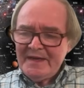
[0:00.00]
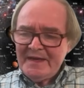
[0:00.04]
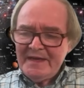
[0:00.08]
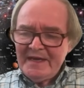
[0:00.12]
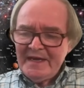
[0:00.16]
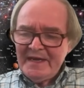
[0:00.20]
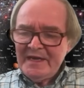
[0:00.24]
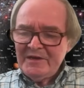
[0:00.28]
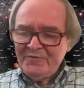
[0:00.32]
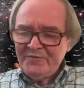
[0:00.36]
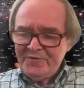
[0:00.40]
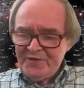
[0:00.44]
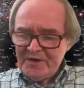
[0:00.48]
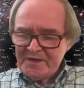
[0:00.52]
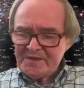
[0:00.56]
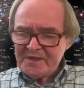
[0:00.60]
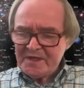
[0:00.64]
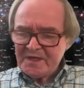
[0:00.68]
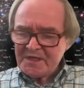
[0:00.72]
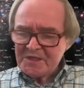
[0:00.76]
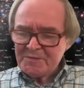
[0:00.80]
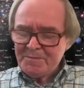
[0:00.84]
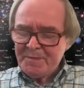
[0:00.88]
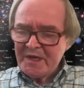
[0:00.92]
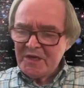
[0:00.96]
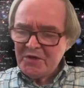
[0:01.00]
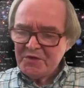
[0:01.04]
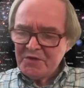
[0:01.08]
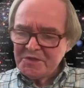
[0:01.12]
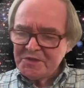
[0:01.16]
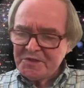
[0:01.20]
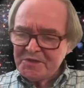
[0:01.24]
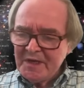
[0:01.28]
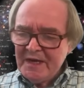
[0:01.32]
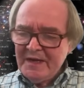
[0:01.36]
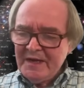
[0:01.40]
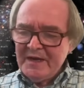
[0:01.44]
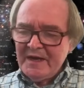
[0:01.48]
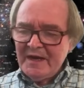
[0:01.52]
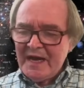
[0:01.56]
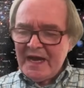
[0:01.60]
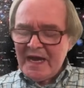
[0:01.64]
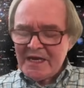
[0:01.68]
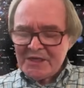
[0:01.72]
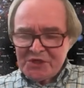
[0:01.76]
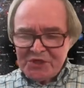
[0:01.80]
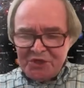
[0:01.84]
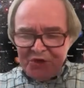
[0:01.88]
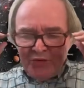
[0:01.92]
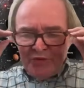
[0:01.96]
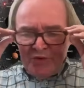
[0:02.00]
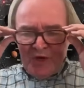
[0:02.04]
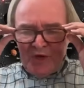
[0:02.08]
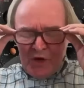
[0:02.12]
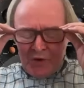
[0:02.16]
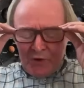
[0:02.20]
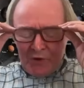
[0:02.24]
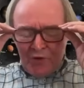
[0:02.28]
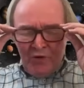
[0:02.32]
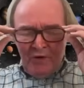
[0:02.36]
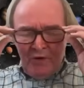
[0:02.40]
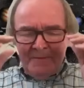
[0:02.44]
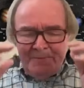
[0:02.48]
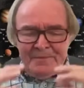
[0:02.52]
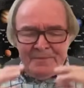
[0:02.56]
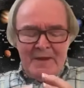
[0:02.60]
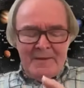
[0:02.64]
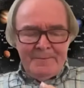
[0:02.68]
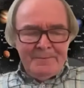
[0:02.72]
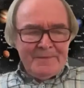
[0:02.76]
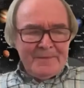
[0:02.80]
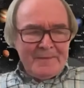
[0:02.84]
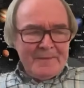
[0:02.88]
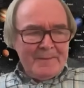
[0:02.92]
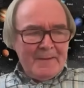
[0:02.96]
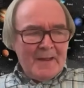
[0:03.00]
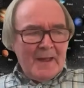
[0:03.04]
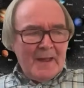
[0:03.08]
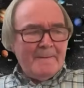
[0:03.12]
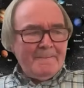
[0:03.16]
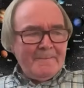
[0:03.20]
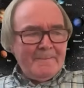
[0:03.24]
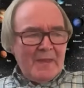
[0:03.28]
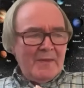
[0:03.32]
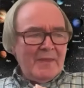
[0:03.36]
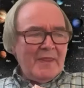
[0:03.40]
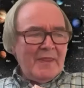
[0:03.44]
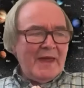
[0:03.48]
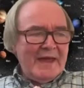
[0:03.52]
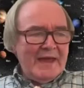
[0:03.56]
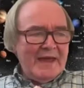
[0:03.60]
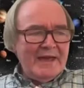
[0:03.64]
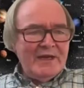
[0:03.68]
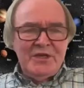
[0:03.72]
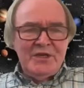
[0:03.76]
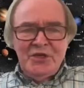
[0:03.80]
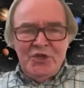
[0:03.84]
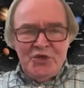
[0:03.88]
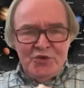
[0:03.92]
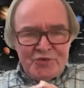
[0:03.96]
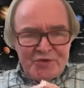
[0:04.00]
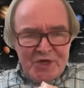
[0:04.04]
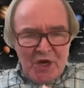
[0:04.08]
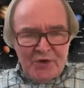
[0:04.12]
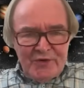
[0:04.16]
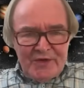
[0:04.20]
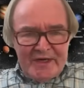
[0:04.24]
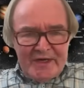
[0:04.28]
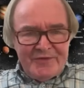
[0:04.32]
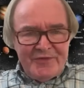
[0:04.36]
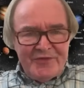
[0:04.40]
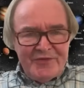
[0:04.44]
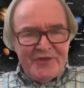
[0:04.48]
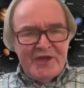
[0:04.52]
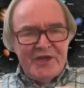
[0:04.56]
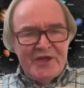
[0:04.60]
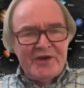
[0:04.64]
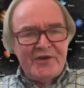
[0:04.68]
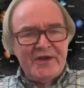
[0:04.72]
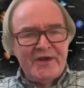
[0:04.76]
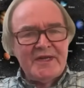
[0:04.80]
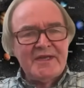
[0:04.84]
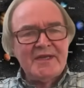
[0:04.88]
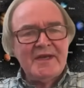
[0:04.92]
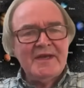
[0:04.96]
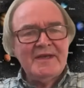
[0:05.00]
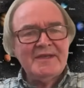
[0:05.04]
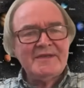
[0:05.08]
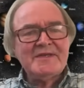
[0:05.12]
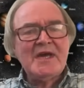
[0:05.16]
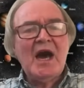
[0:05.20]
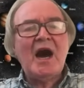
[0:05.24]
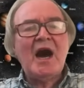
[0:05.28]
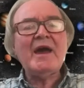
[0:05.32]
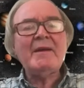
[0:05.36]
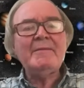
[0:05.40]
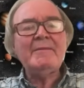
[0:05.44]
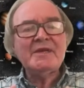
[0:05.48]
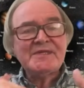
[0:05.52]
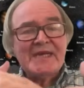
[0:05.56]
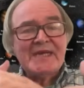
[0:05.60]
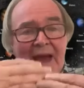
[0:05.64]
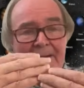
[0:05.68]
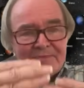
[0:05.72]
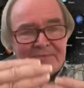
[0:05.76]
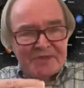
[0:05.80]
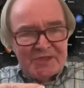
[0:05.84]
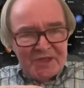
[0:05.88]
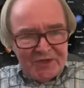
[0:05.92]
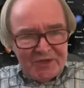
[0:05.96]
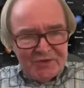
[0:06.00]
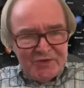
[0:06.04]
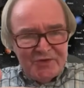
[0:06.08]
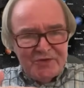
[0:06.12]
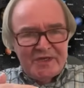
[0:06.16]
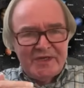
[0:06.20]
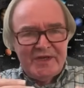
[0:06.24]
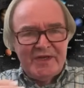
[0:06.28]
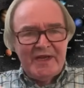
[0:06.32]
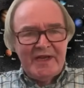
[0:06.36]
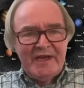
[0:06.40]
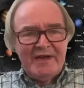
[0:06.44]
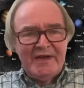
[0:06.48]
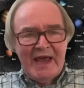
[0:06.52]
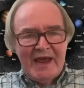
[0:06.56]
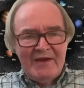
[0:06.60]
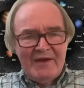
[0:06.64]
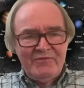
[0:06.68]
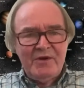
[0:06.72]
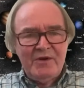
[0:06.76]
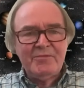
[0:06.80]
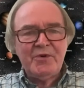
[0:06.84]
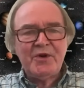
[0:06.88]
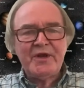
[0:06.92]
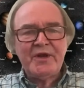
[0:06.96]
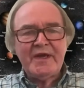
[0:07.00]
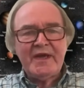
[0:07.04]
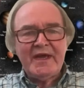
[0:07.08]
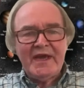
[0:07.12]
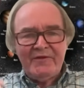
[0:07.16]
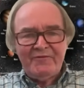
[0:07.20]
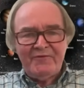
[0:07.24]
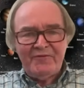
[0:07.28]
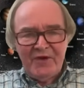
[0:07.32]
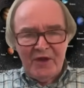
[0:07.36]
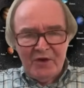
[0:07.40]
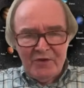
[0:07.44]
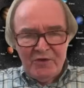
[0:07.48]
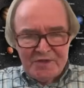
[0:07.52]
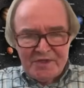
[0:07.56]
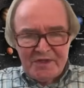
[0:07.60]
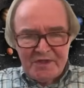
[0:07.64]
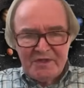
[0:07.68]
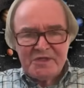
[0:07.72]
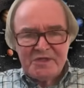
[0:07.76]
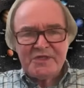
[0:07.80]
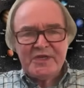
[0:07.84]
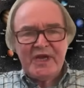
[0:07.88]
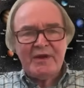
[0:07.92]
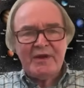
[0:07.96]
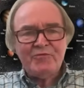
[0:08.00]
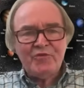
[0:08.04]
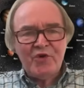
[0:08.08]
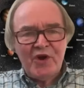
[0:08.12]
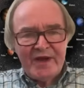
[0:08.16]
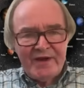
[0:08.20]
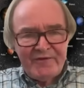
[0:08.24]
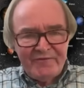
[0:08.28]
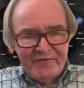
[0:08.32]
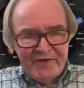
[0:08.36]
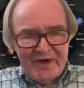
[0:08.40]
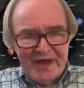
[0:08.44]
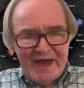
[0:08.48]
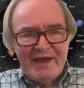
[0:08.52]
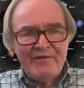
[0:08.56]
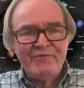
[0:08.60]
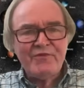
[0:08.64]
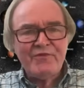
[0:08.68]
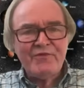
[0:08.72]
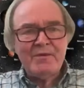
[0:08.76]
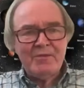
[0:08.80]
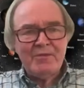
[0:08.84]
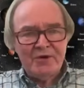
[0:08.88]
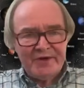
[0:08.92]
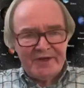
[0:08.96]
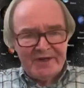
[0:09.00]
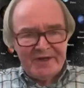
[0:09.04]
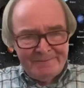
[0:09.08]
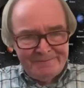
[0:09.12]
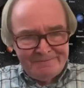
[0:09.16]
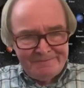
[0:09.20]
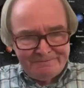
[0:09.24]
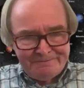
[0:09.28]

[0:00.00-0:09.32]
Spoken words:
in physics, because as you know, in Newtonian theory, time is absolute. It flows at the same rate for everybody.